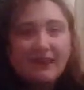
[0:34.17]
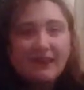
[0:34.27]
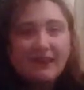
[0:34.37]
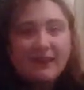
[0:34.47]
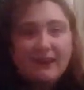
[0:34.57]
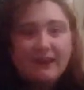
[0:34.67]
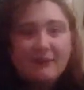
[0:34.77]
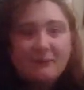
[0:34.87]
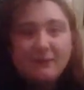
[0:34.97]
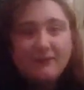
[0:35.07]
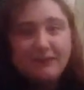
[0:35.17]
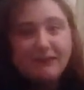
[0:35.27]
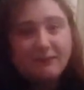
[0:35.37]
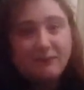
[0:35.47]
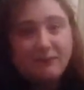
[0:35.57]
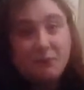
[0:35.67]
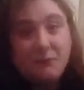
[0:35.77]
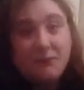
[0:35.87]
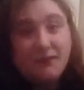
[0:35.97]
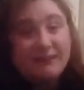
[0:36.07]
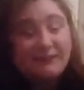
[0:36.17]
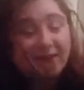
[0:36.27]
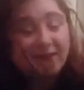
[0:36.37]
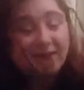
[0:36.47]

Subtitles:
1 second, I've got to put my glasses on. I